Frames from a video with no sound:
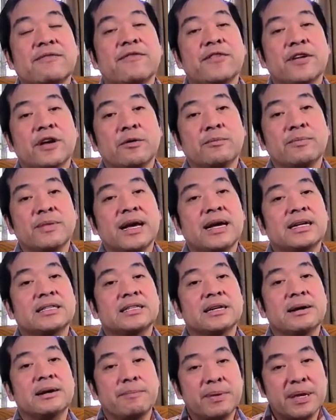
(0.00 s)
film
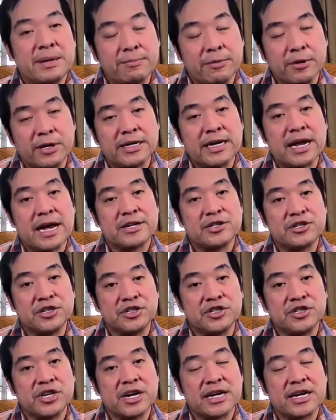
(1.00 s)
that people can
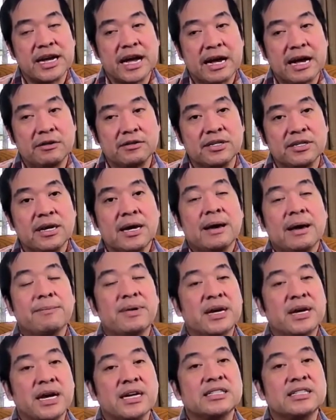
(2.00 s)
actually check out
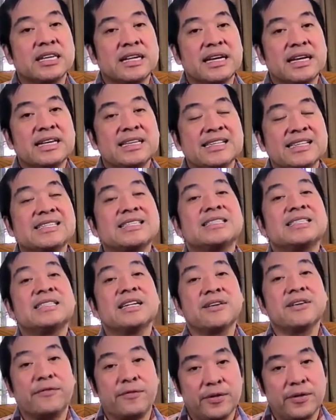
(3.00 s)
because it is
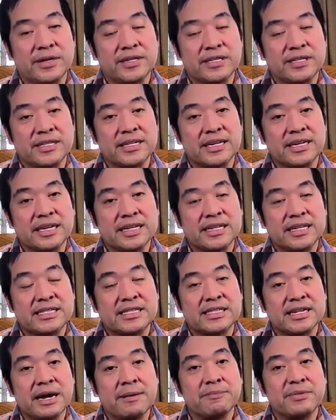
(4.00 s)
different. It
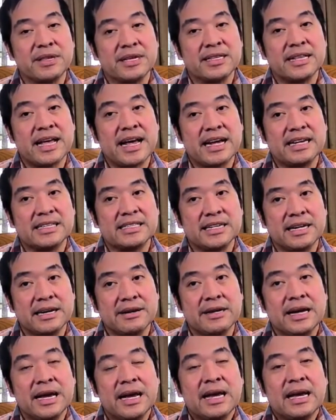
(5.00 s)
is something
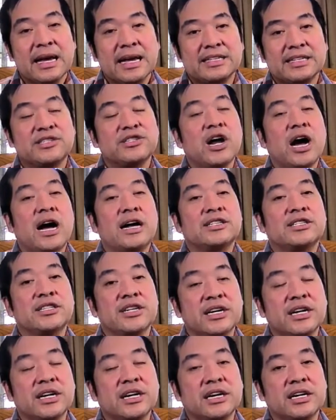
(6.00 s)
that it's not
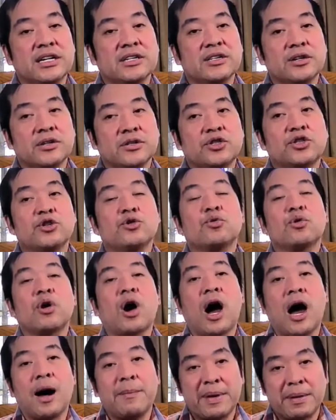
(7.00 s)
too
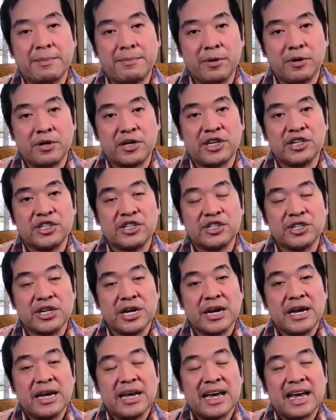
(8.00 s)
comic bookish,
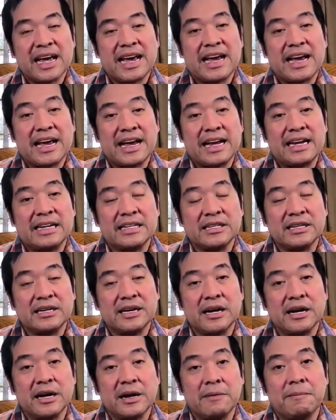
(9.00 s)
and
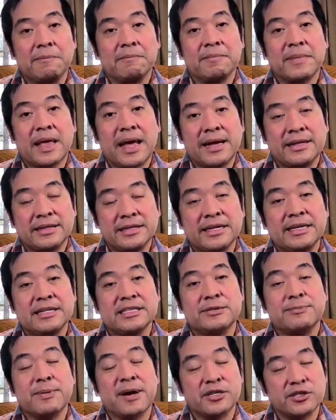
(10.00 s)
the
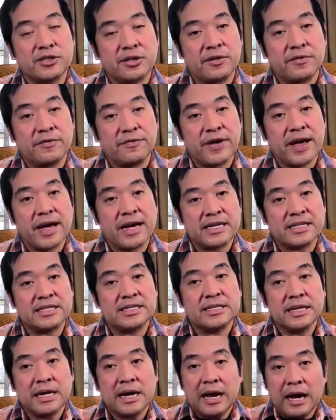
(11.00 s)
special
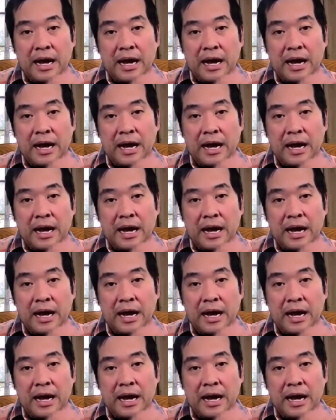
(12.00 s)
effects